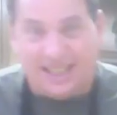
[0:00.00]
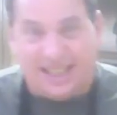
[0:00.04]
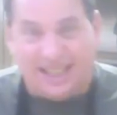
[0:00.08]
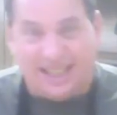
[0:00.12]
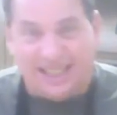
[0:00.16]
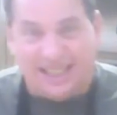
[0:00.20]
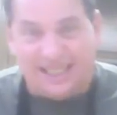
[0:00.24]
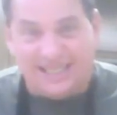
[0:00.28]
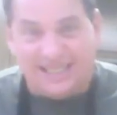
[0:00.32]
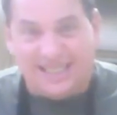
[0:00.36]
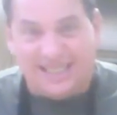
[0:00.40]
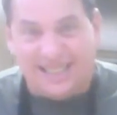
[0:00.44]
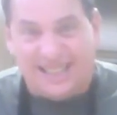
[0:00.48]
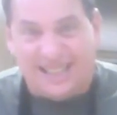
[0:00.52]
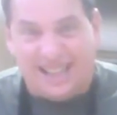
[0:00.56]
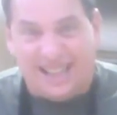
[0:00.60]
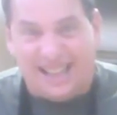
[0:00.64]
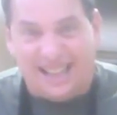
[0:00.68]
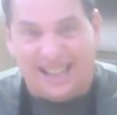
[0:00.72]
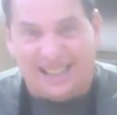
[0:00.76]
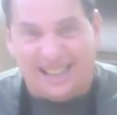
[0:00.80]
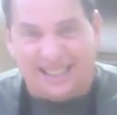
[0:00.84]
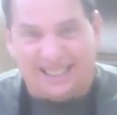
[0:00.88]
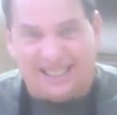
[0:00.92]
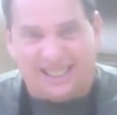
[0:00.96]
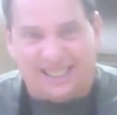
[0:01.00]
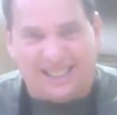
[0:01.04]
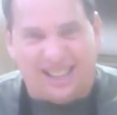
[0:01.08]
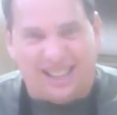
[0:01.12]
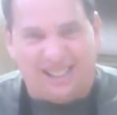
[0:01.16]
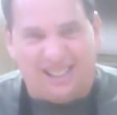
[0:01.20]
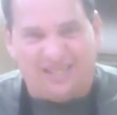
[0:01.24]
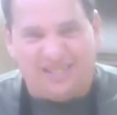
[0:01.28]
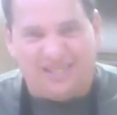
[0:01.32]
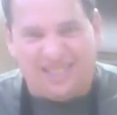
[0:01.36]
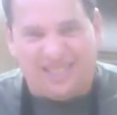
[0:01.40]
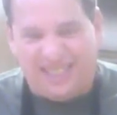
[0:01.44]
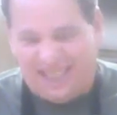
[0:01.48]
Can you see that?
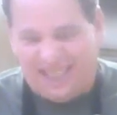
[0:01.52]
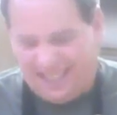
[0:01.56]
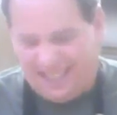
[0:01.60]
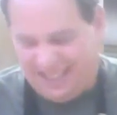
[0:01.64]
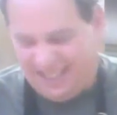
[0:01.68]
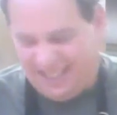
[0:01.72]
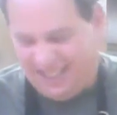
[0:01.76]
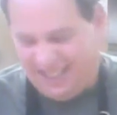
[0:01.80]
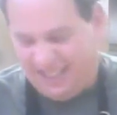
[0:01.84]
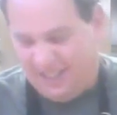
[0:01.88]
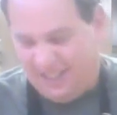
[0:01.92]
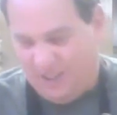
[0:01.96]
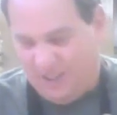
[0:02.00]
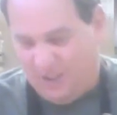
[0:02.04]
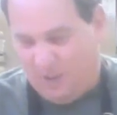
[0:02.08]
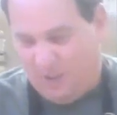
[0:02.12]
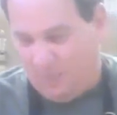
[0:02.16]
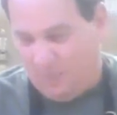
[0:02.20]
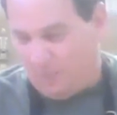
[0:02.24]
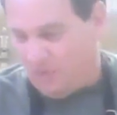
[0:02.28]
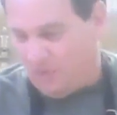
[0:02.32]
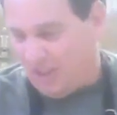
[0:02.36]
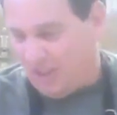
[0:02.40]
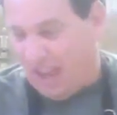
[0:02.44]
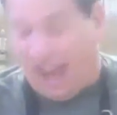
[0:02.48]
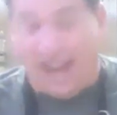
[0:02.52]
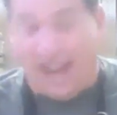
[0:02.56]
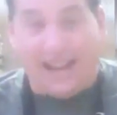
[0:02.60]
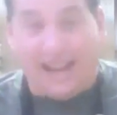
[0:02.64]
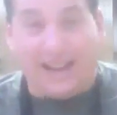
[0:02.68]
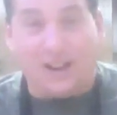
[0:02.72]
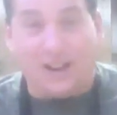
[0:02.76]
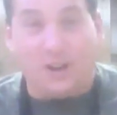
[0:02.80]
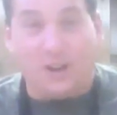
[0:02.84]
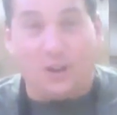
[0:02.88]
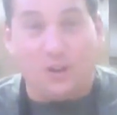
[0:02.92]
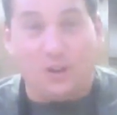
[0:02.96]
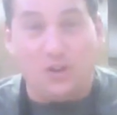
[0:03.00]
Lovely. I
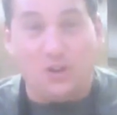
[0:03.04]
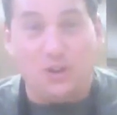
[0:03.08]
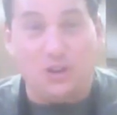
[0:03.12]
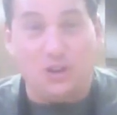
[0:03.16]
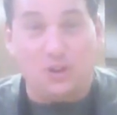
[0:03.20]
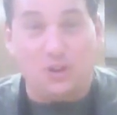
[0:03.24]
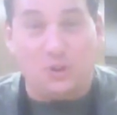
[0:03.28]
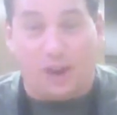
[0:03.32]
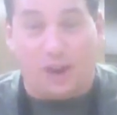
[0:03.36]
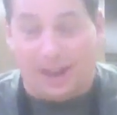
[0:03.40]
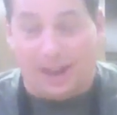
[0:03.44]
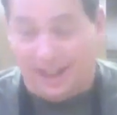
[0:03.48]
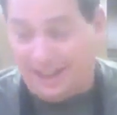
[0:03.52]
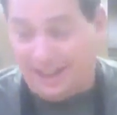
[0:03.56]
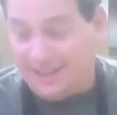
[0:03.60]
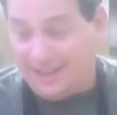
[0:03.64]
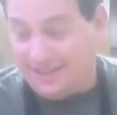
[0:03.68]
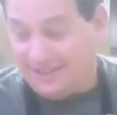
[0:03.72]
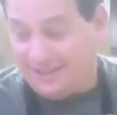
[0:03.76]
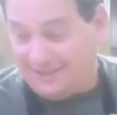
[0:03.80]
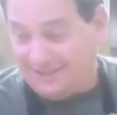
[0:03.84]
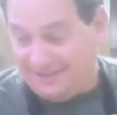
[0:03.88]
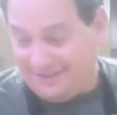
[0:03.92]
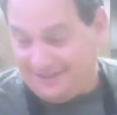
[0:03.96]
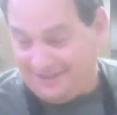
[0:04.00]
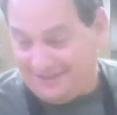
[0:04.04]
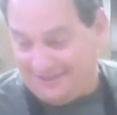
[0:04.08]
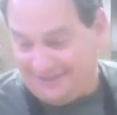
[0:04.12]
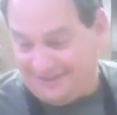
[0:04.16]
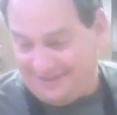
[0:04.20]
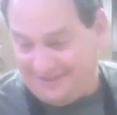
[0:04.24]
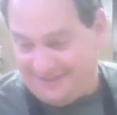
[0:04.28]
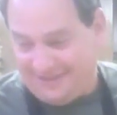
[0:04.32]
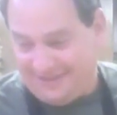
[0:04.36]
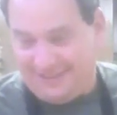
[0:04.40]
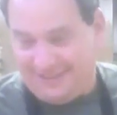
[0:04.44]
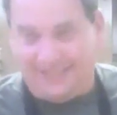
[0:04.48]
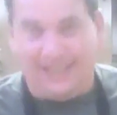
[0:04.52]
encourage you to try this.
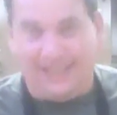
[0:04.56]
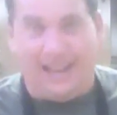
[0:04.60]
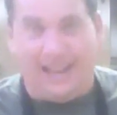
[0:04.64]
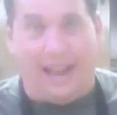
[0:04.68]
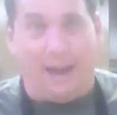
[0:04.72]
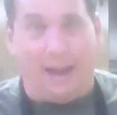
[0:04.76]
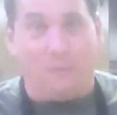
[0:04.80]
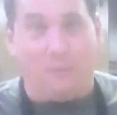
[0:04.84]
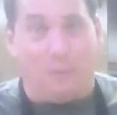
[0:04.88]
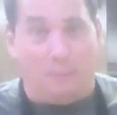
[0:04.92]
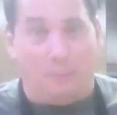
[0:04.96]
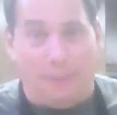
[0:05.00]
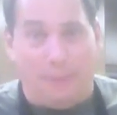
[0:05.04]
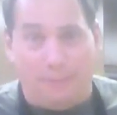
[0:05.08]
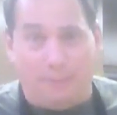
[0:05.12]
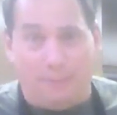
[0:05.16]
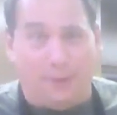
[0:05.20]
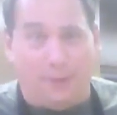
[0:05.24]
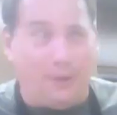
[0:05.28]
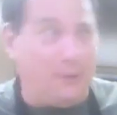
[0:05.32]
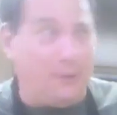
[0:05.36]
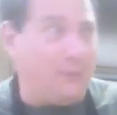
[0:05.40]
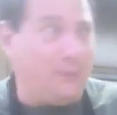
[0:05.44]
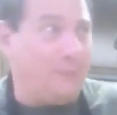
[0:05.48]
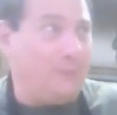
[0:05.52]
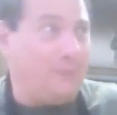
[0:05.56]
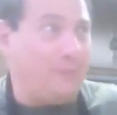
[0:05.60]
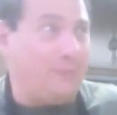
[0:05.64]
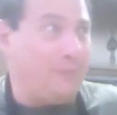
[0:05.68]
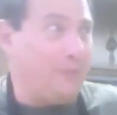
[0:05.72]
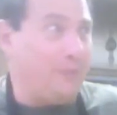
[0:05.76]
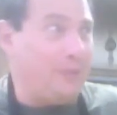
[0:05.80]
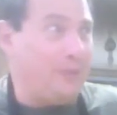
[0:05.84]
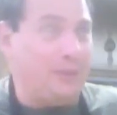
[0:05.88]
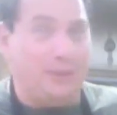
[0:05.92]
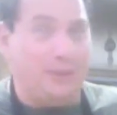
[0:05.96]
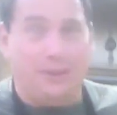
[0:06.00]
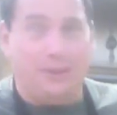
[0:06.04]
And remember,
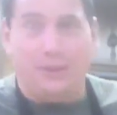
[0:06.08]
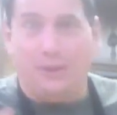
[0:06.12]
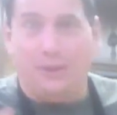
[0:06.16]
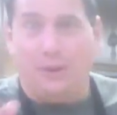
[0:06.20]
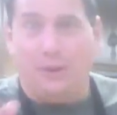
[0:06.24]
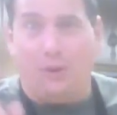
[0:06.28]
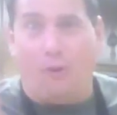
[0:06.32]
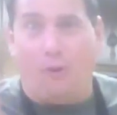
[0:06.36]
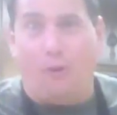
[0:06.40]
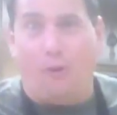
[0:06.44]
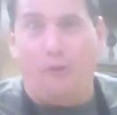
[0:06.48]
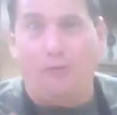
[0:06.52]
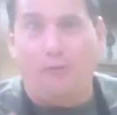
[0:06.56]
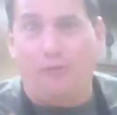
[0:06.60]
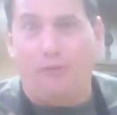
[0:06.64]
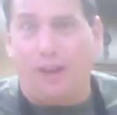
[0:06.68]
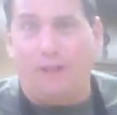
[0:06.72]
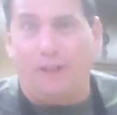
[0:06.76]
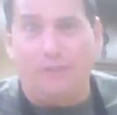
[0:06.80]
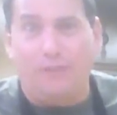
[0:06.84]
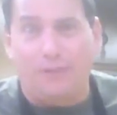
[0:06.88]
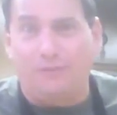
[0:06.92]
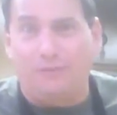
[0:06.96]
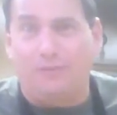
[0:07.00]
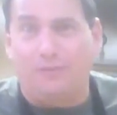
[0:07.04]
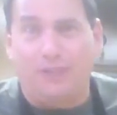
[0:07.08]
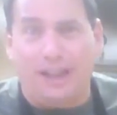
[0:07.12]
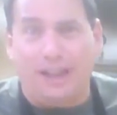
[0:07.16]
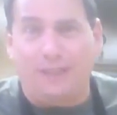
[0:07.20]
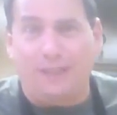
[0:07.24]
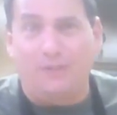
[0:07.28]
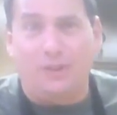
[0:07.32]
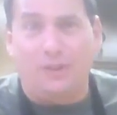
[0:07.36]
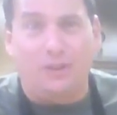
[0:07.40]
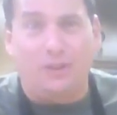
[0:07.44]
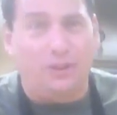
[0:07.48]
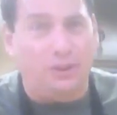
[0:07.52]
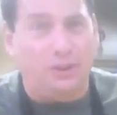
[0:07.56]
your favorite
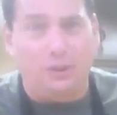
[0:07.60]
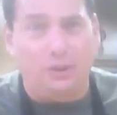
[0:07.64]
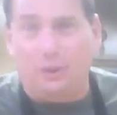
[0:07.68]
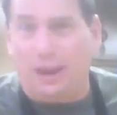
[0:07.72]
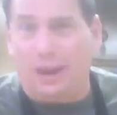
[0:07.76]
flavor you